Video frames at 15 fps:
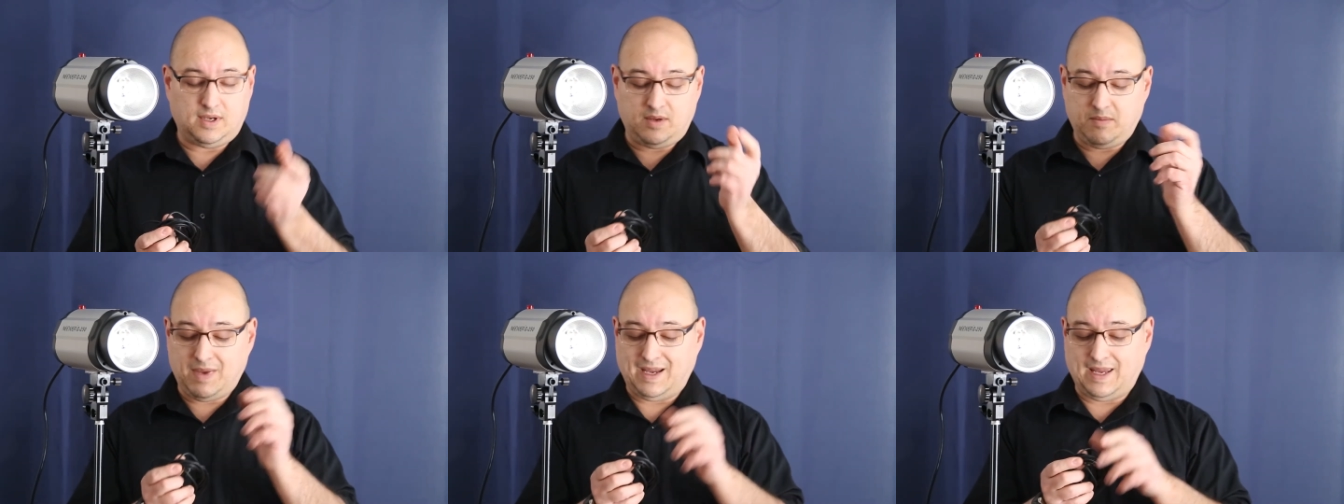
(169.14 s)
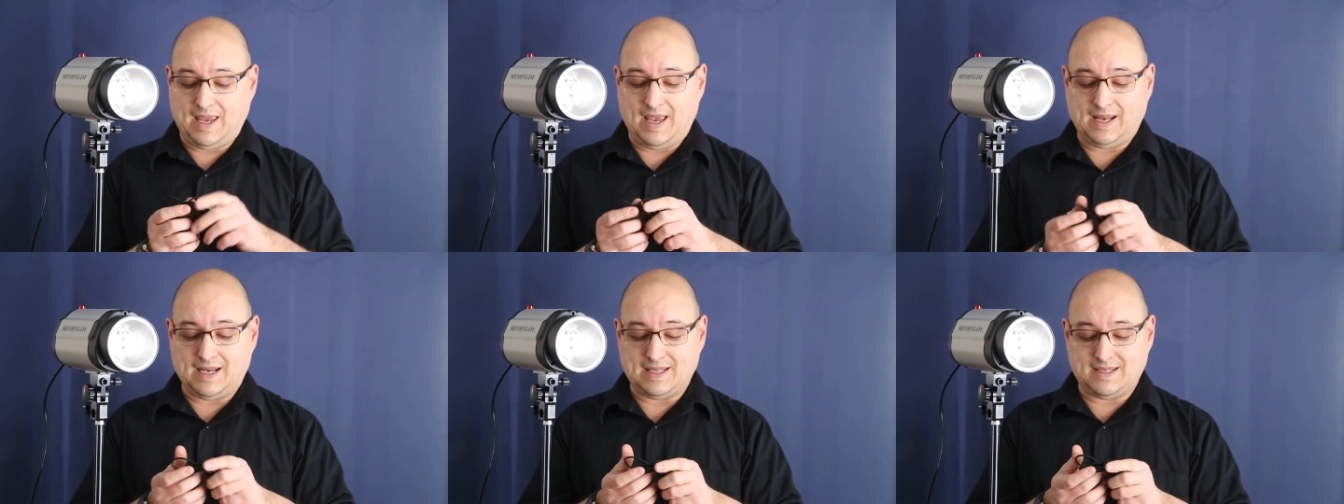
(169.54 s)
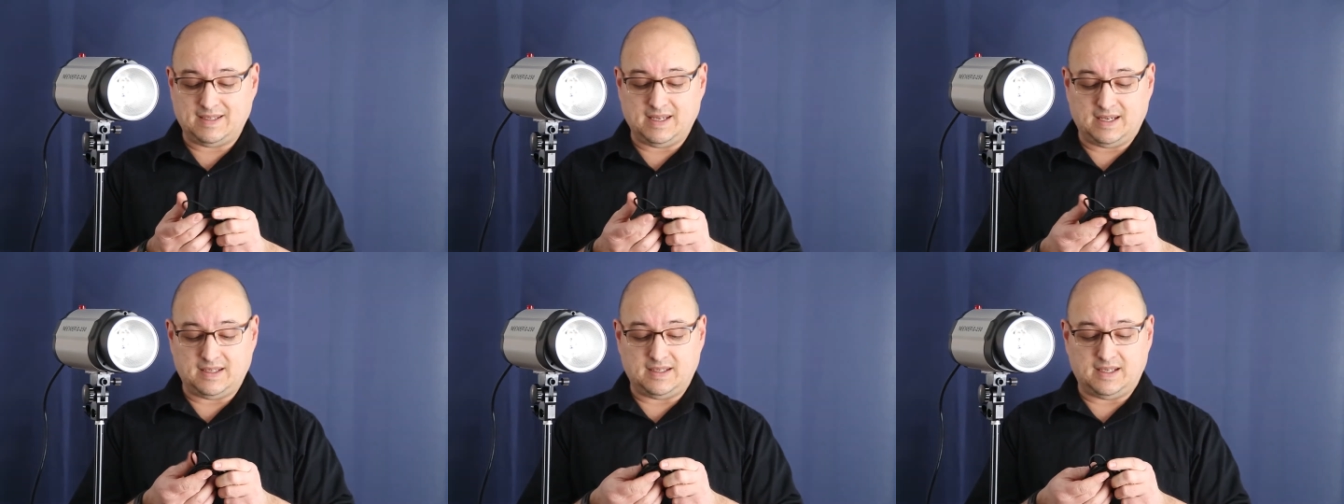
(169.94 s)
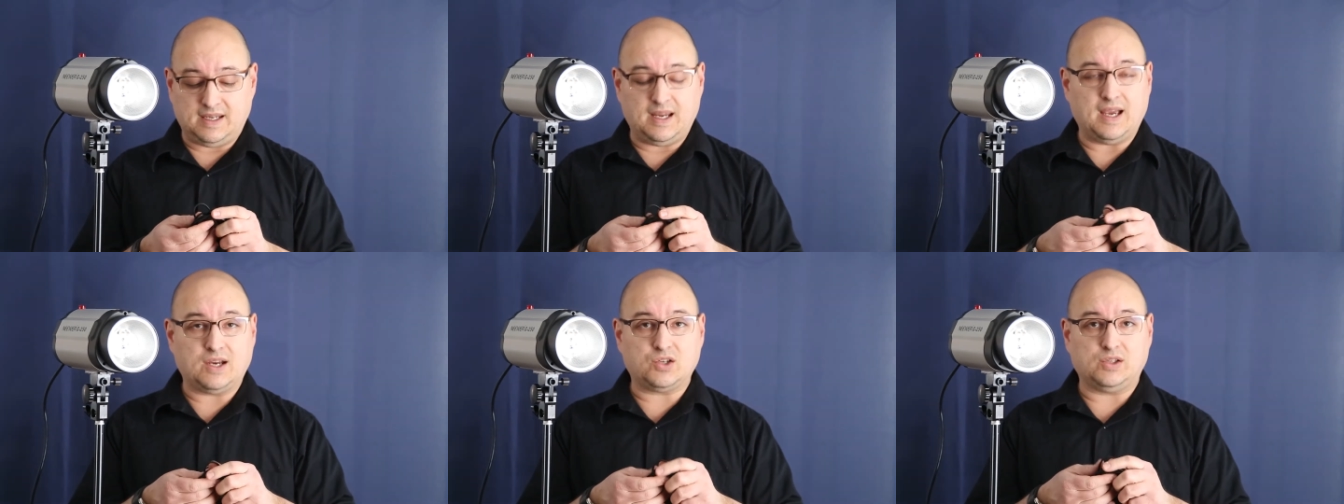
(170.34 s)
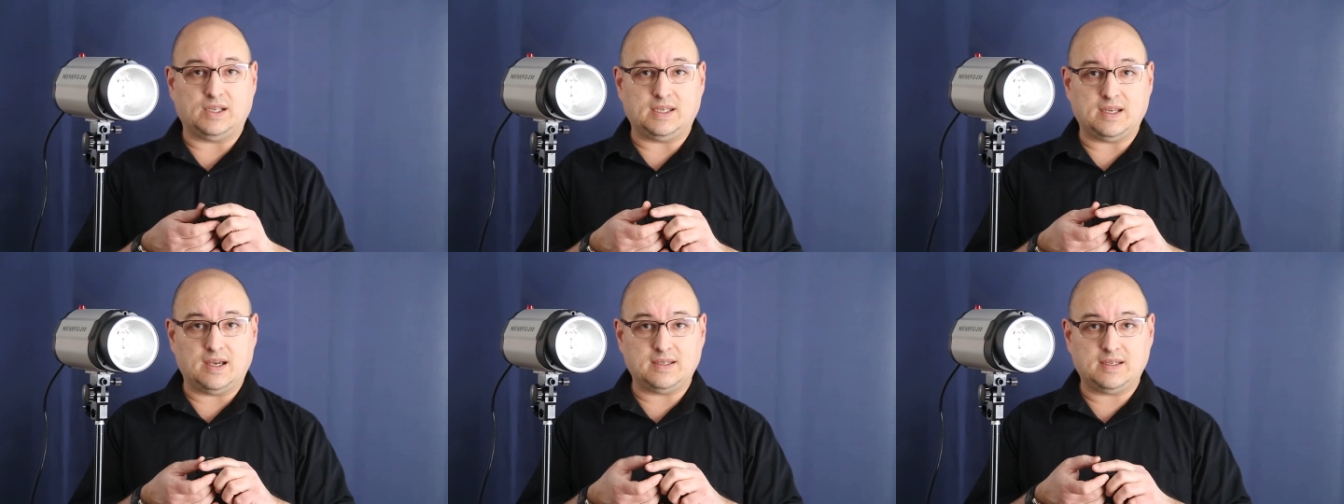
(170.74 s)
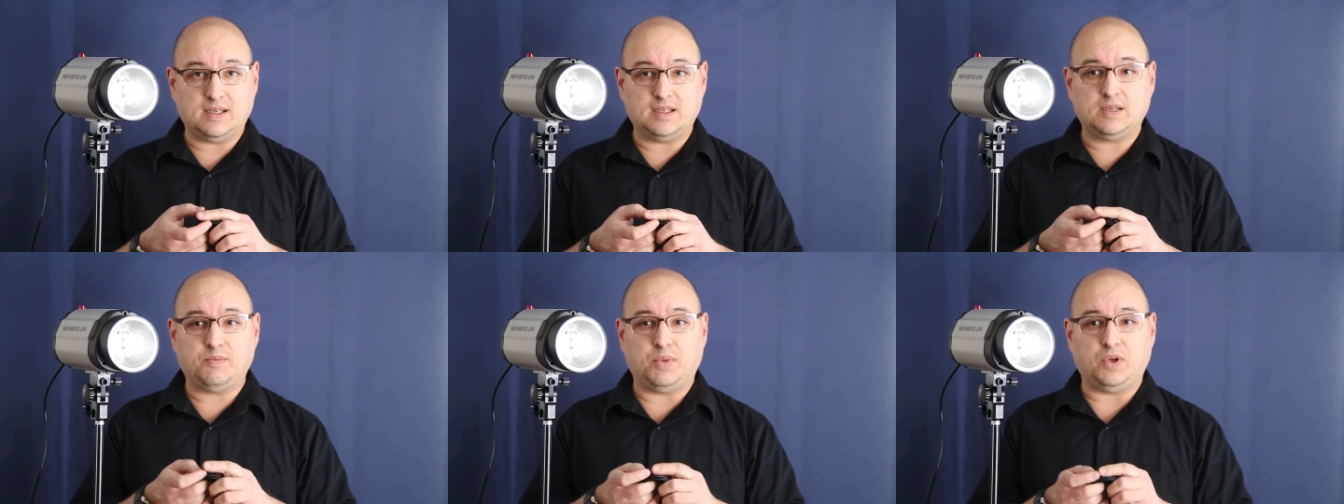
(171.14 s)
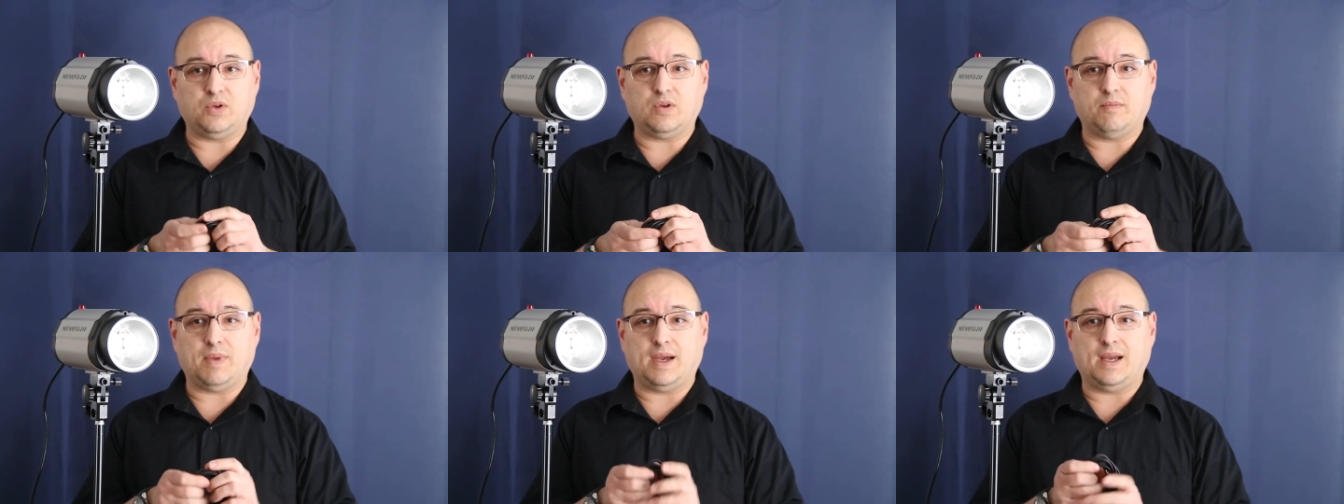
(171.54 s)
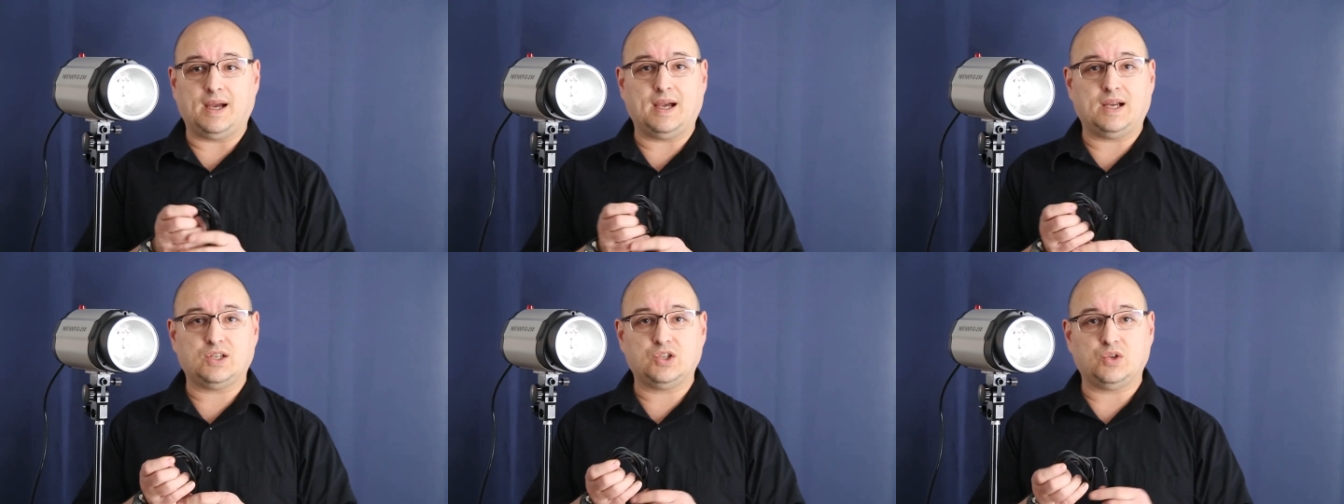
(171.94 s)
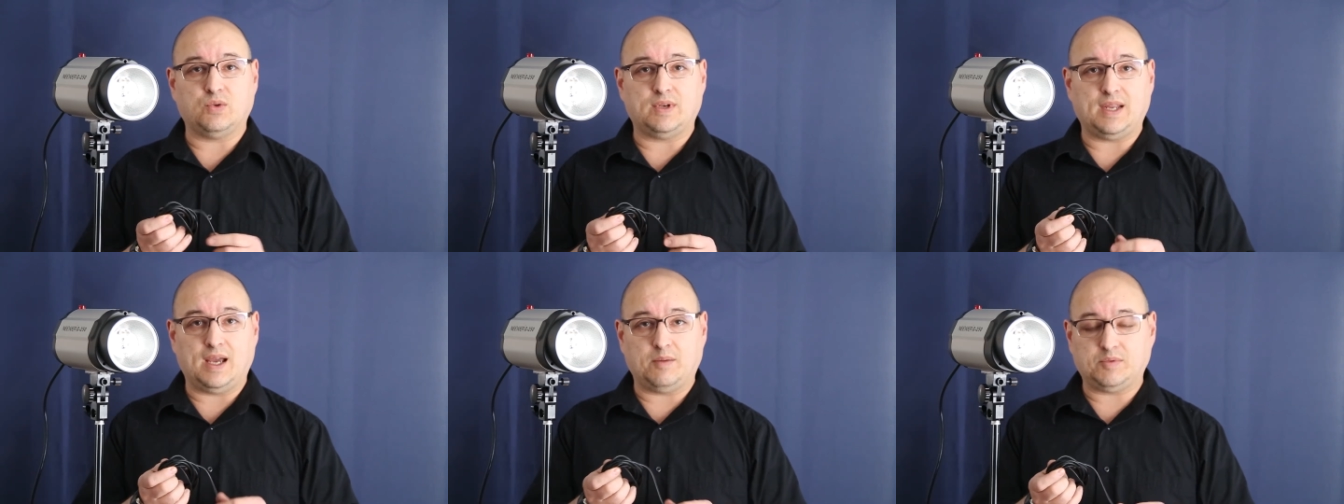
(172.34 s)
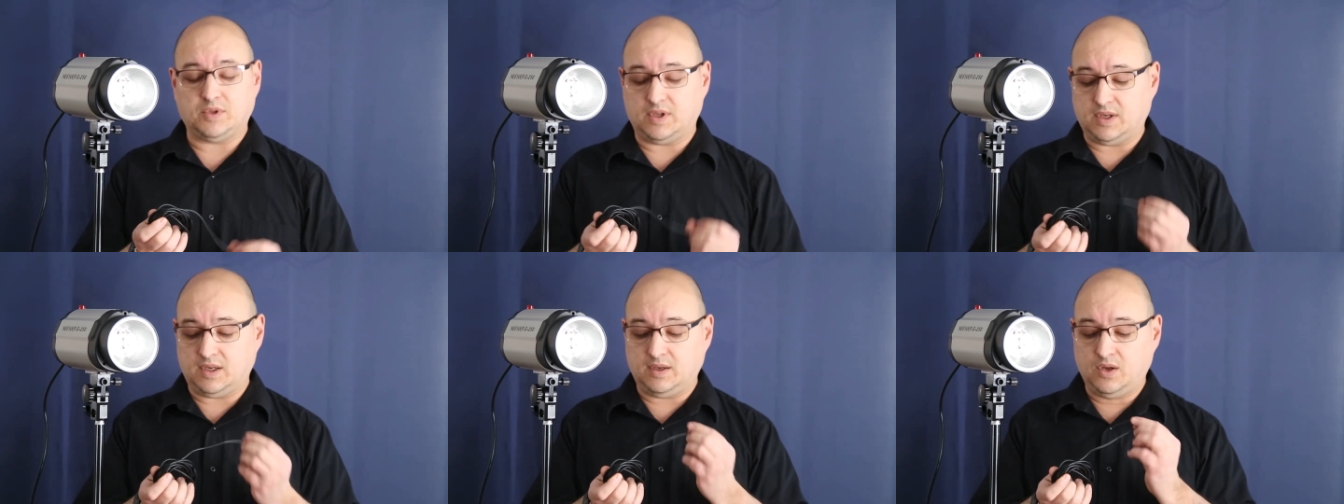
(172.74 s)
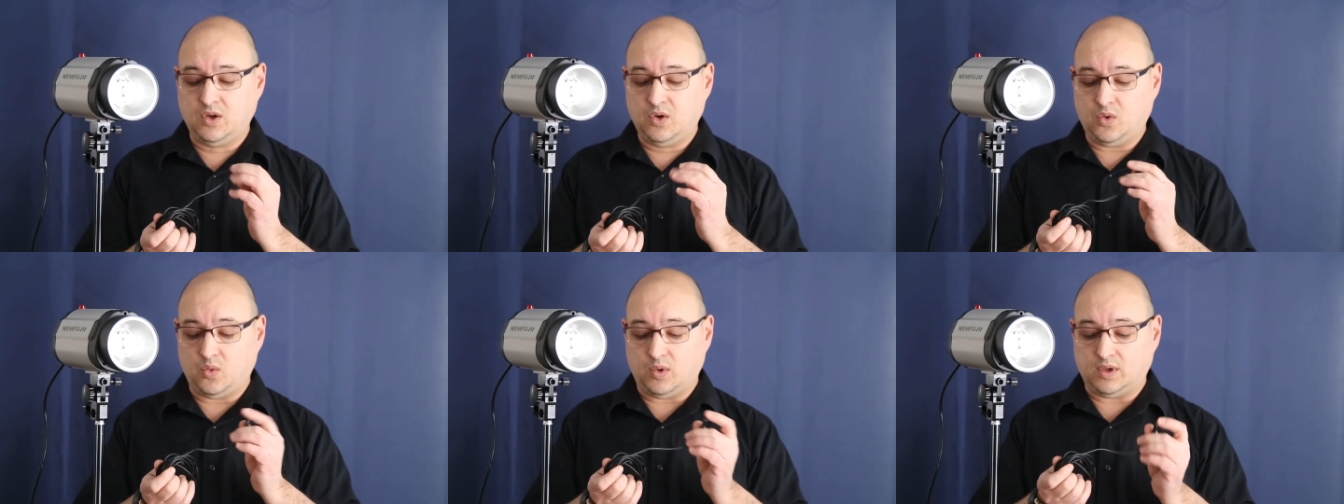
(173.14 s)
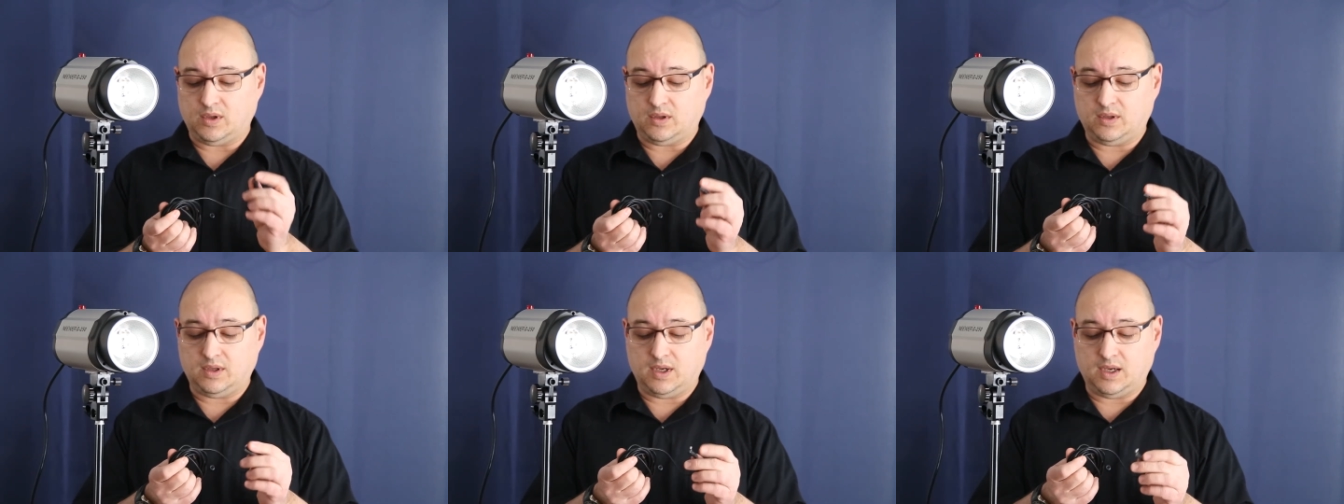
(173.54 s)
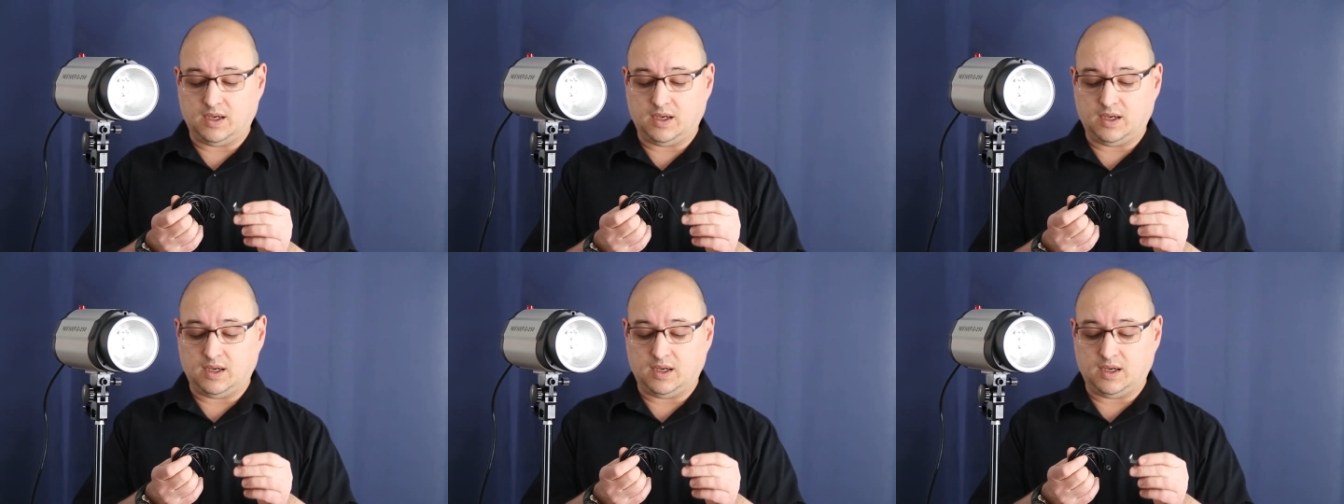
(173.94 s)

My Canon 6D actually doesn't, but you can buy a hot shoe adapter that will